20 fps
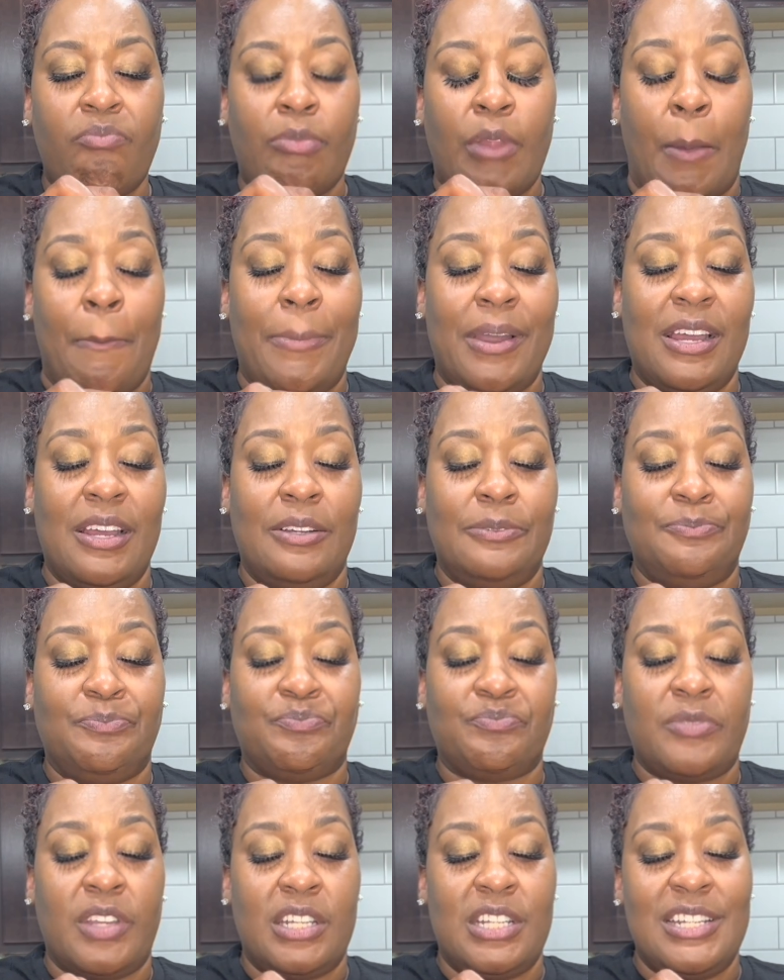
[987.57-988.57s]
But
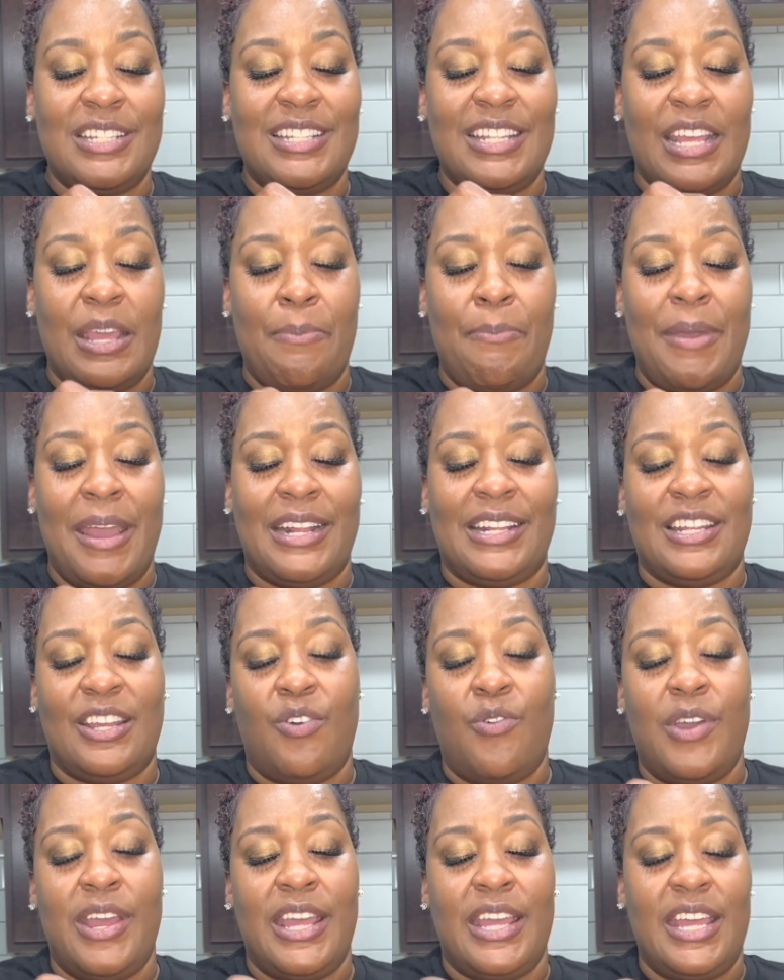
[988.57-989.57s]
just to get back to
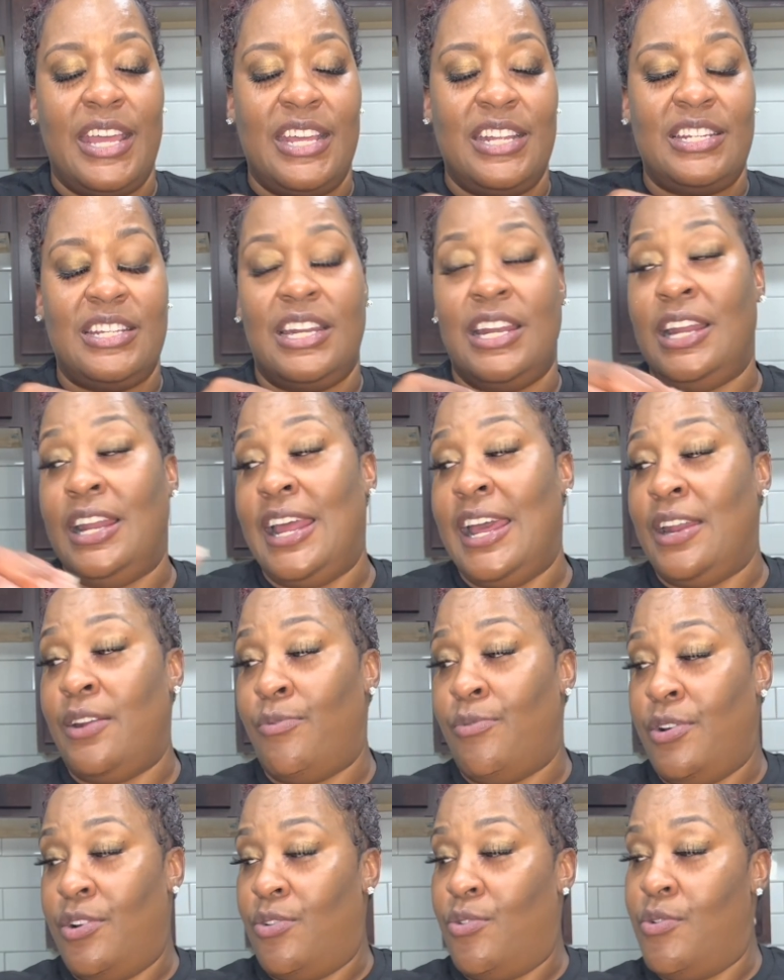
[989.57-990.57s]
Queen Keisha in Atlanta
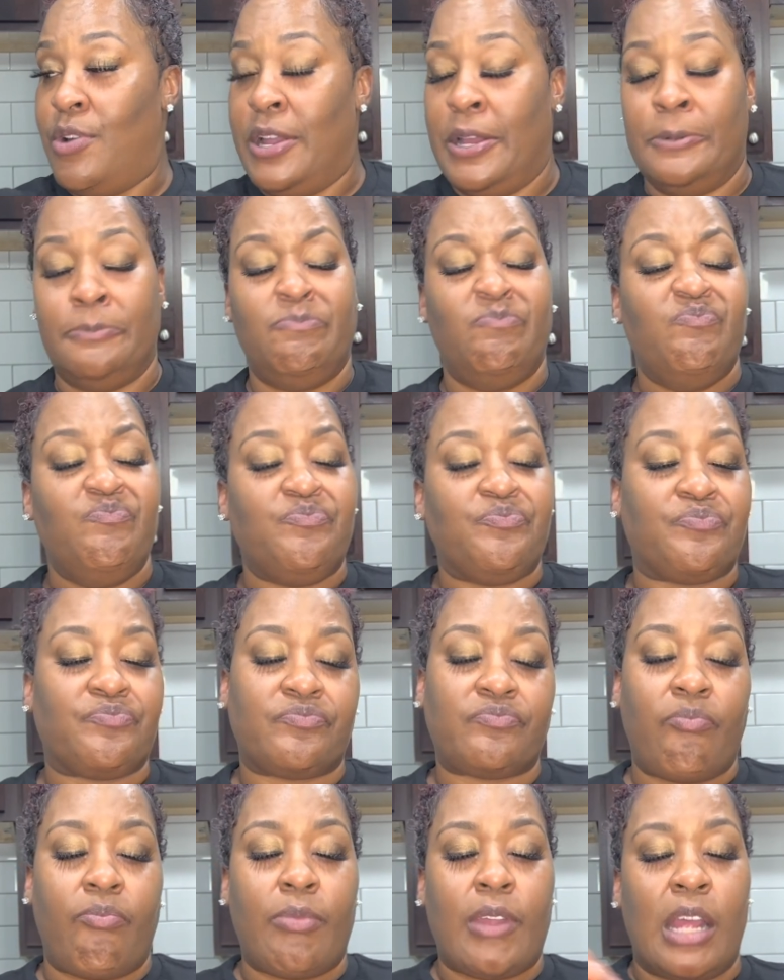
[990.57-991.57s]
real quick.
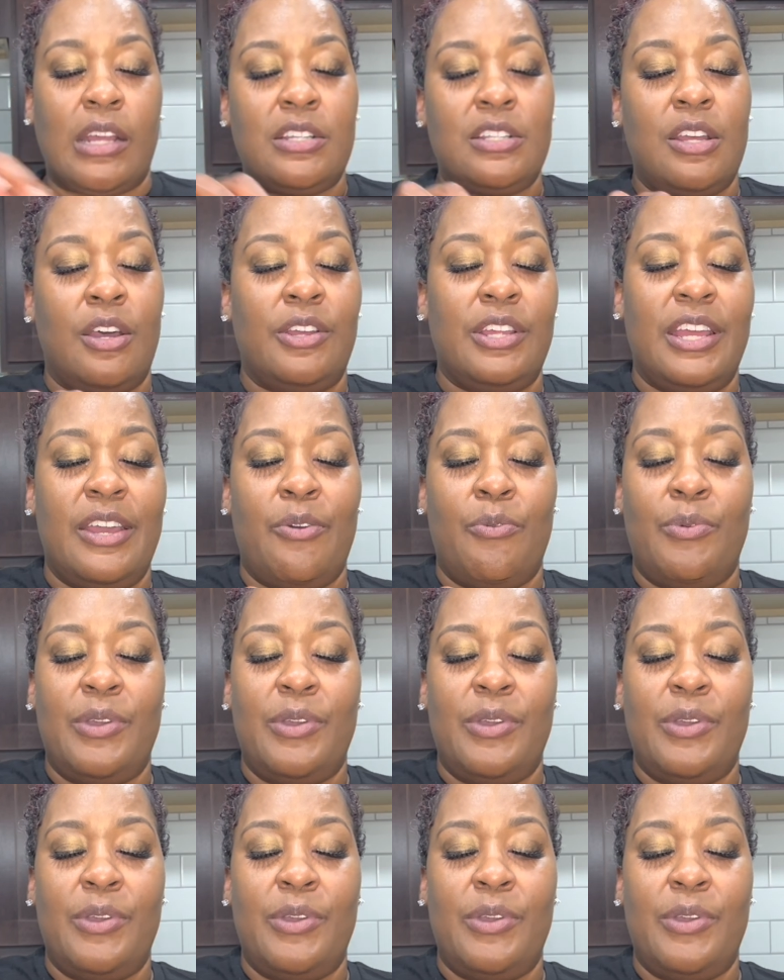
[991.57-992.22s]
So yeah,